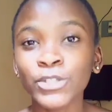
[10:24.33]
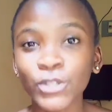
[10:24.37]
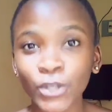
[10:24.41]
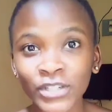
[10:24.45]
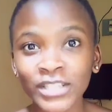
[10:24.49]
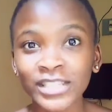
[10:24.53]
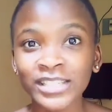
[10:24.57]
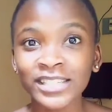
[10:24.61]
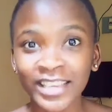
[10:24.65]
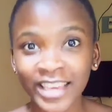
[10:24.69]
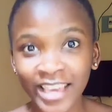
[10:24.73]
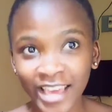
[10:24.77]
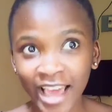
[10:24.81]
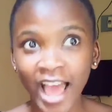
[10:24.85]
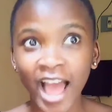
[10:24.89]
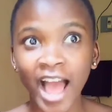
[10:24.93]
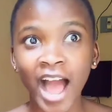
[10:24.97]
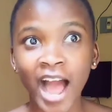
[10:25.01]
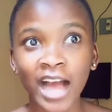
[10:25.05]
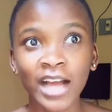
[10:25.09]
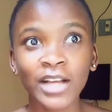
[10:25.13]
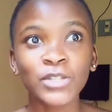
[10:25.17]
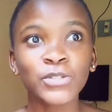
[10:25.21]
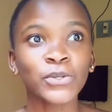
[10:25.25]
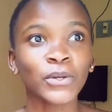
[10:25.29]
don't care
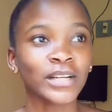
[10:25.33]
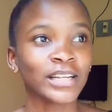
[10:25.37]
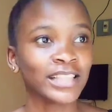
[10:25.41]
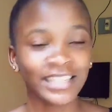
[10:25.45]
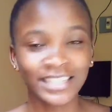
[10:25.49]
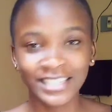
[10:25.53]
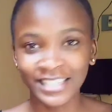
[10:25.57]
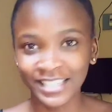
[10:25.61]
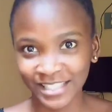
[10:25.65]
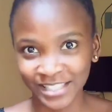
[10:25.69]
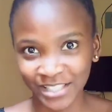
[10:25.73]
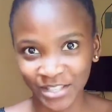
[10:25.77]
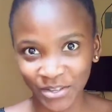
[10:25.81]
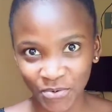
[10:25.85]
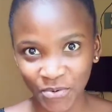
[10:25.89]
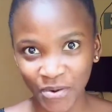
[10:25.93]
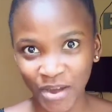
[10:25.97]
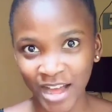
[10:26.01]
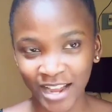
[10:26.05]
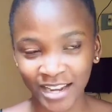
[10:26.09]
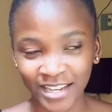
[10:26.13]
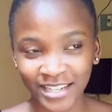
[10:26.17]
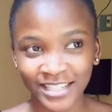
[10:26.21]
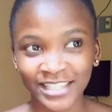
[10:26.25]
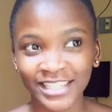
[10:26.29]
actually that is the
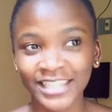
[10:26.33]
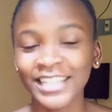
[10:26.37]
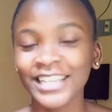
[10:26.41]
word